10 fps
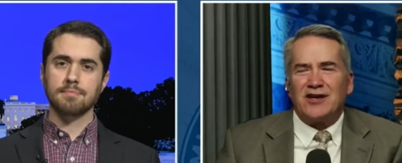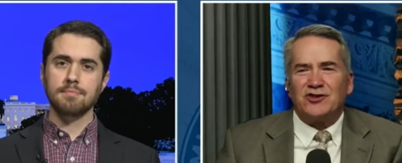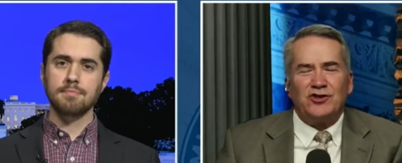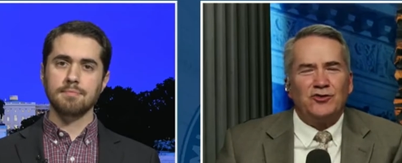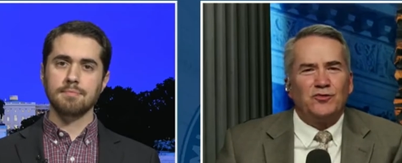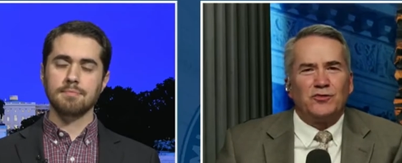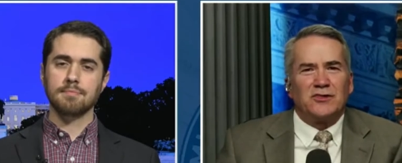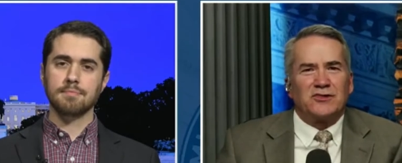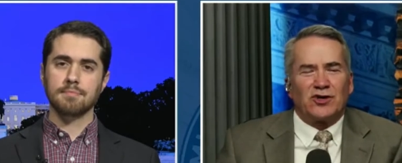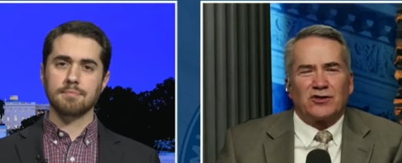Speaker 1: as you
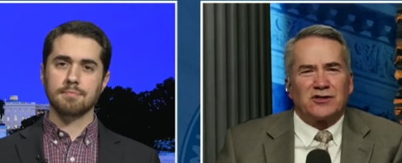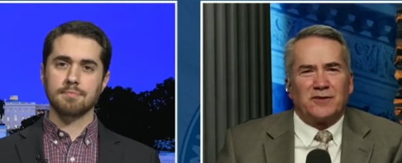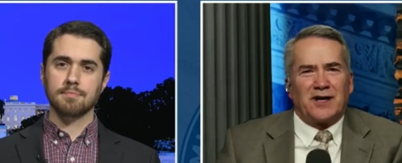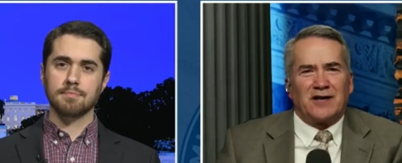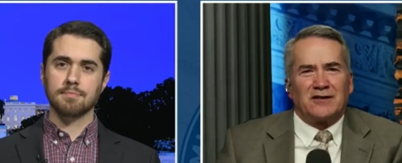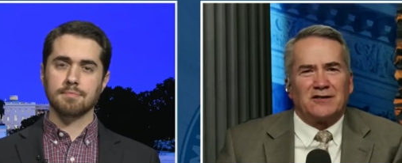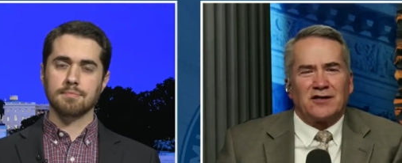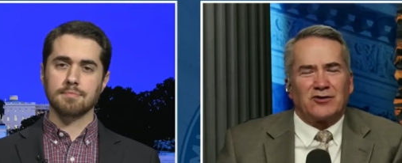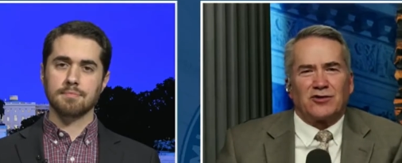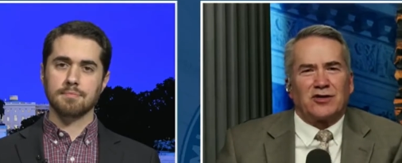talked about,
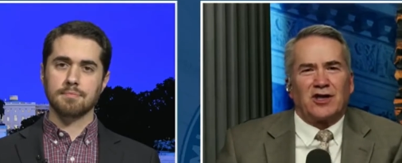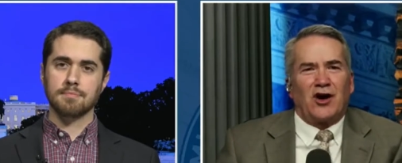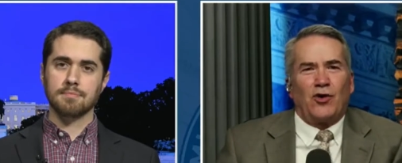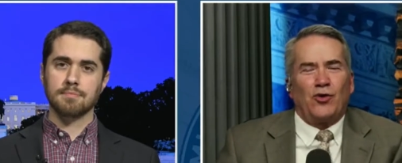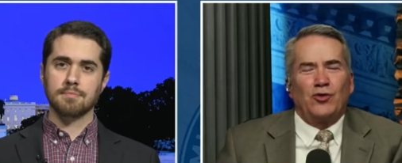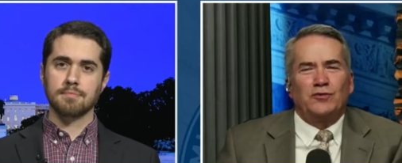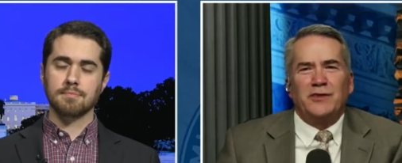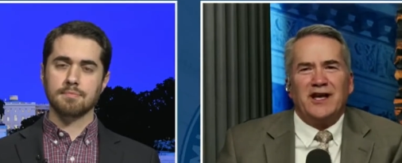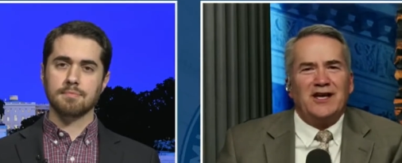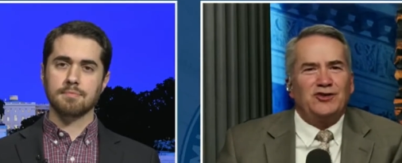Joshua, to the whole
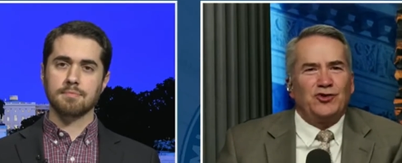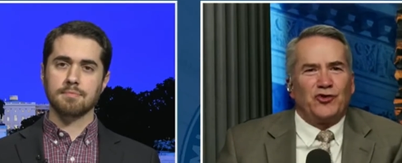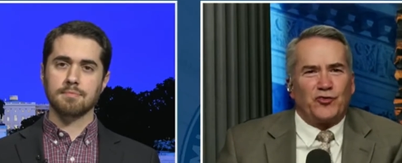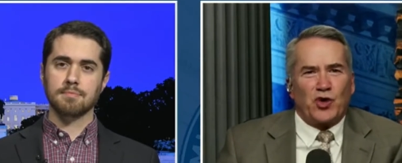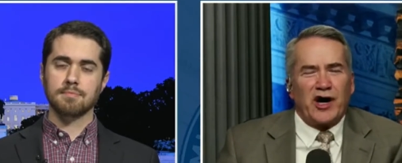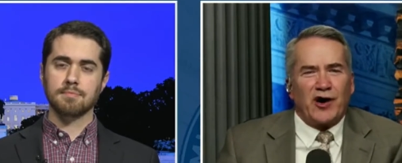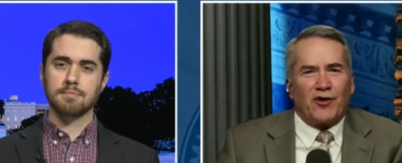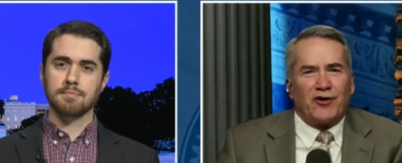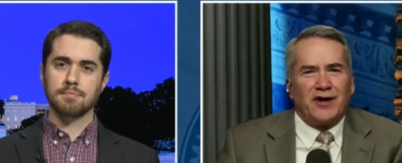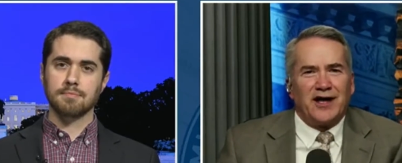issue of
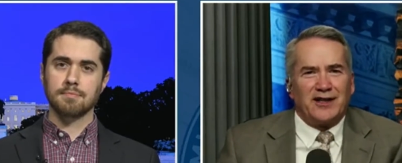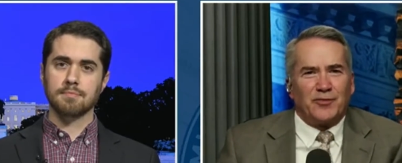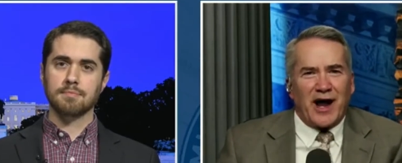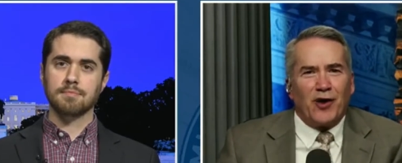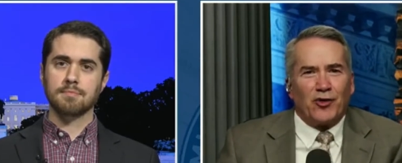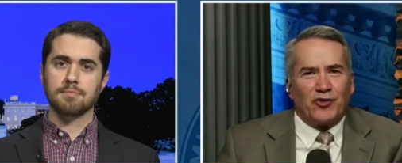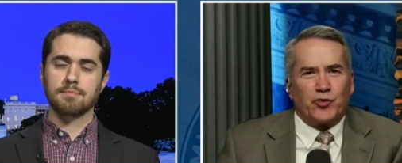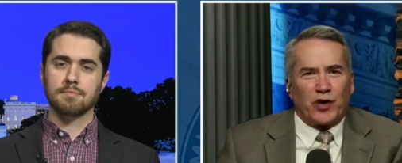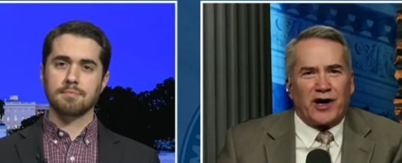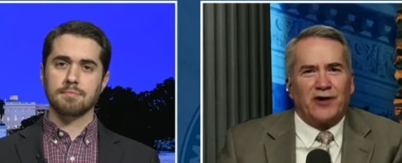prayer and the power of
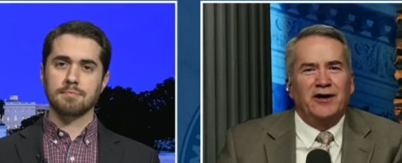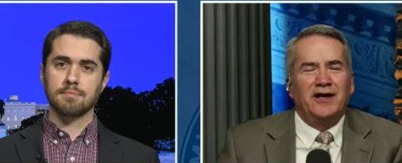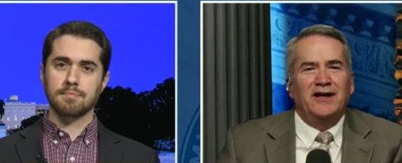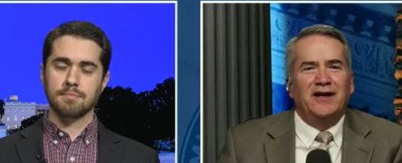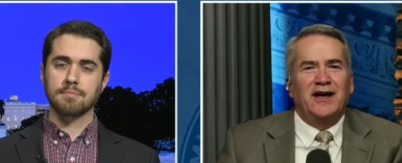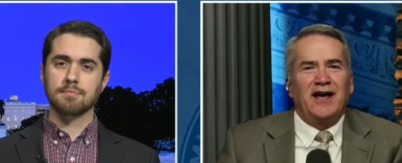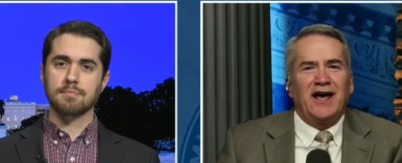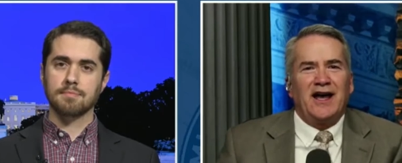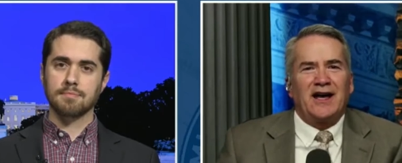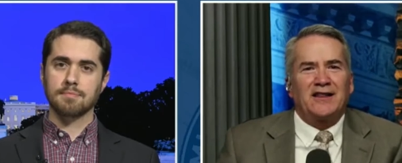prayer.
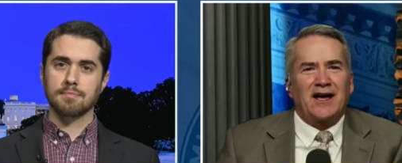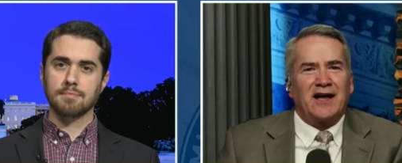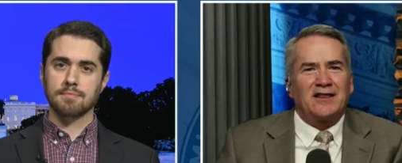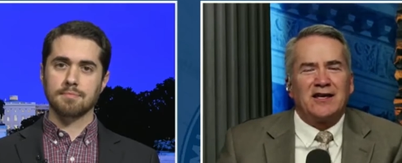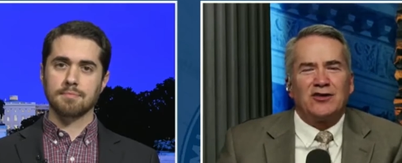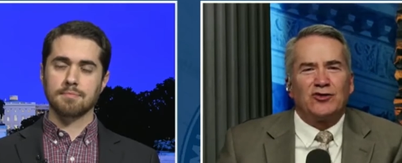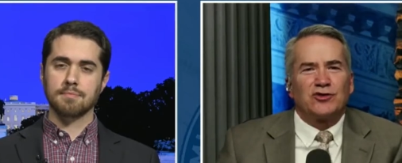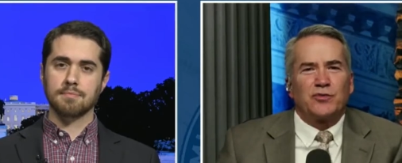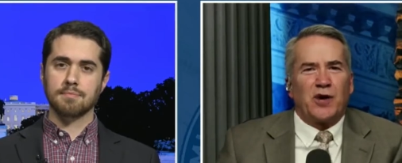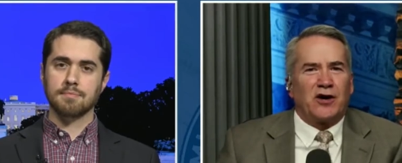And I, th- I think you're
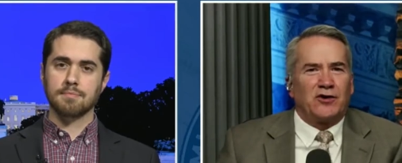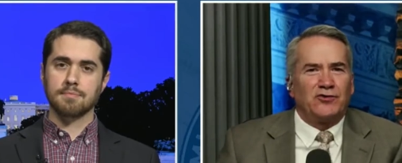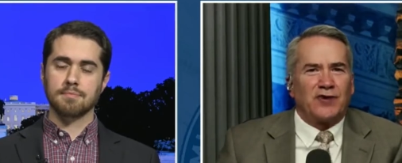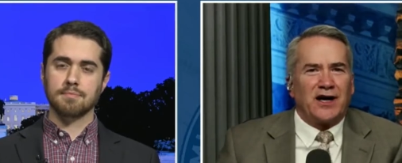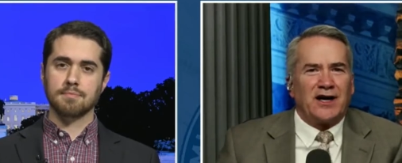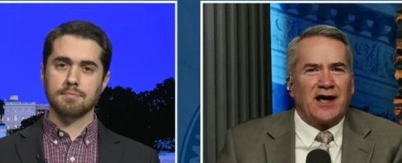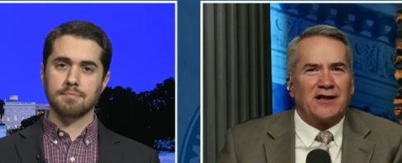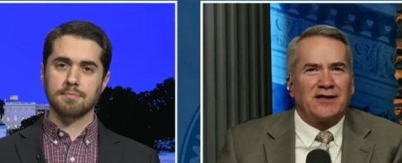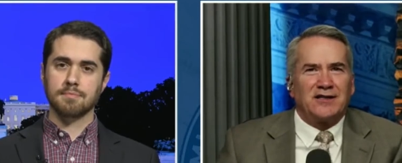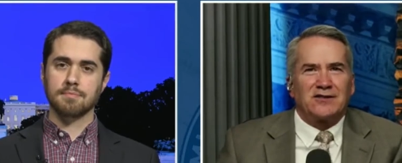spot on right
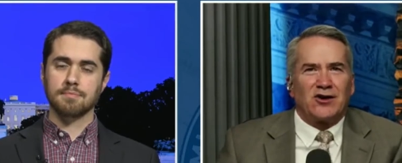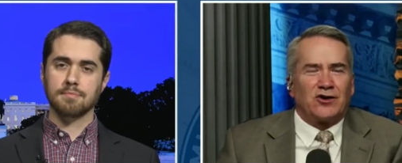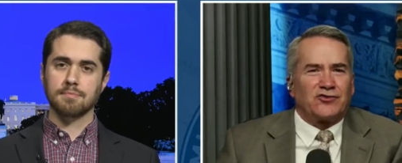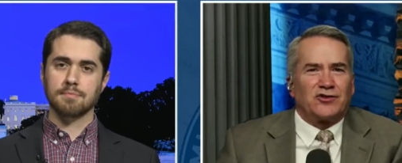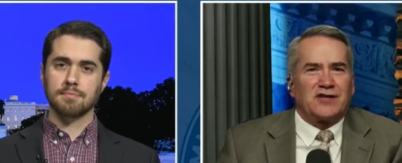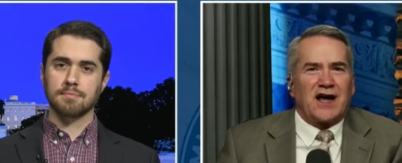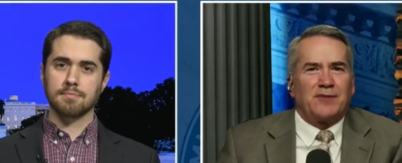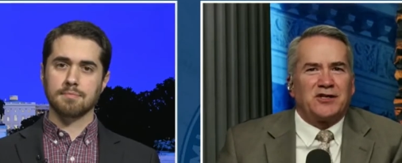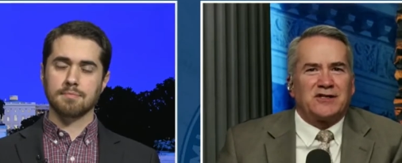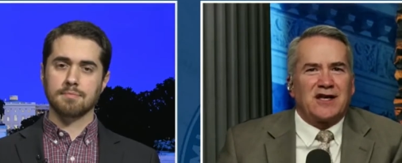now that this calls for a
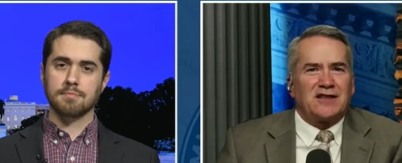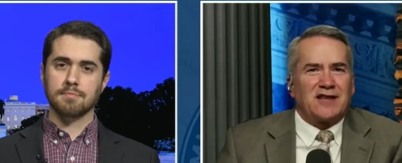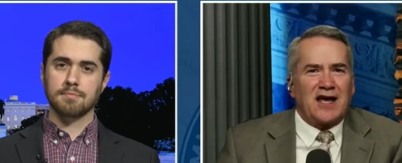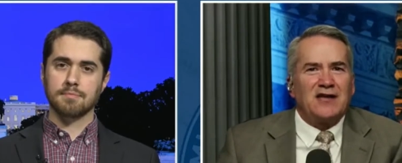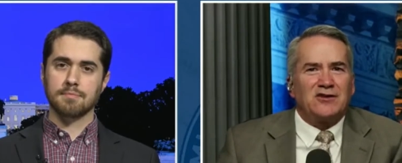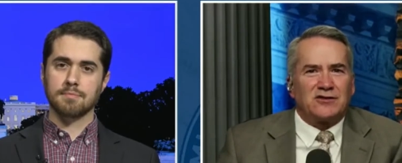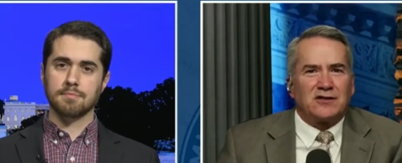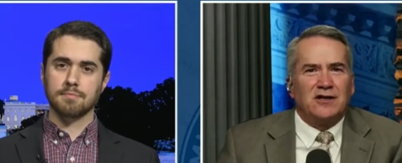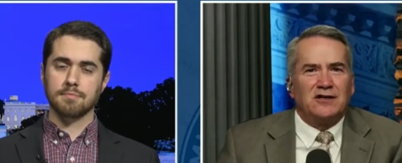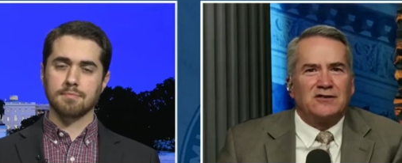time to say
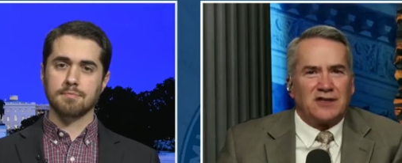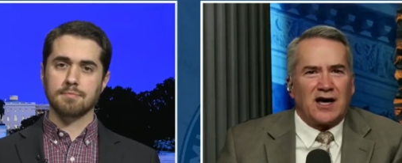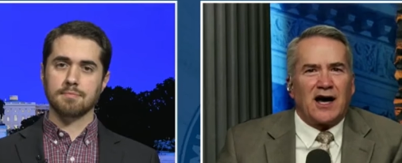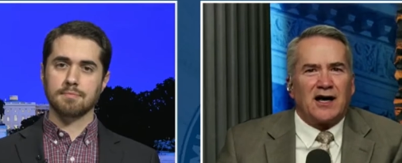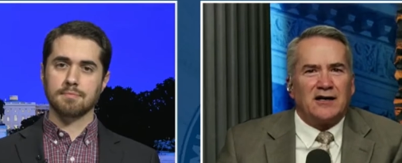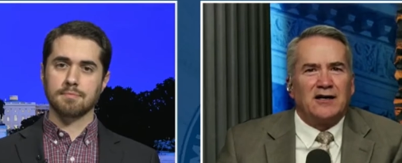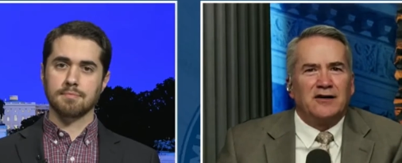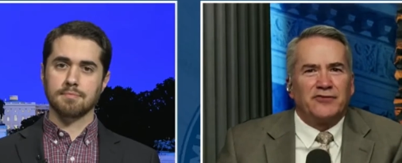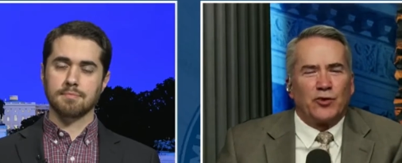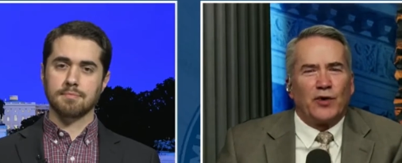thanks to God
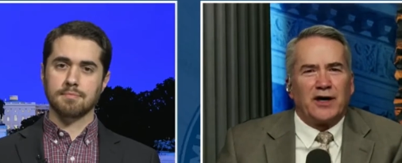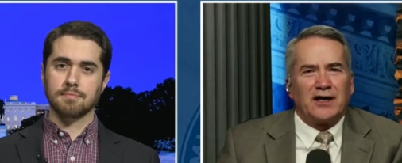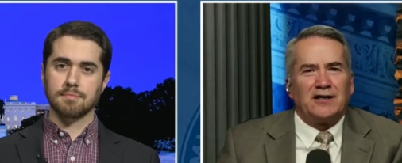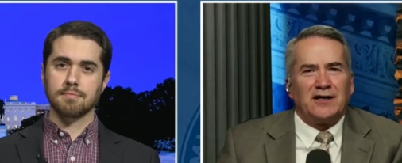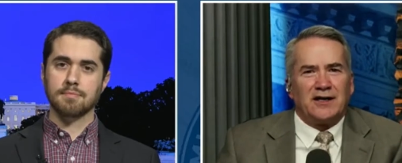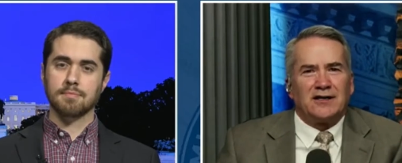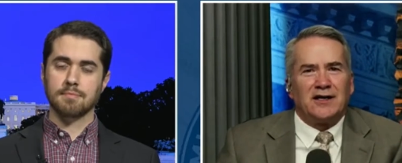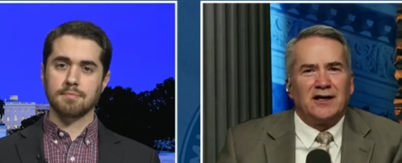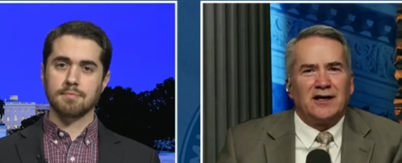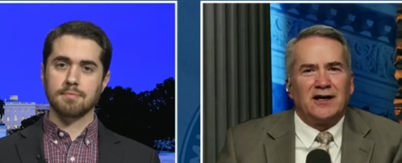for what He did.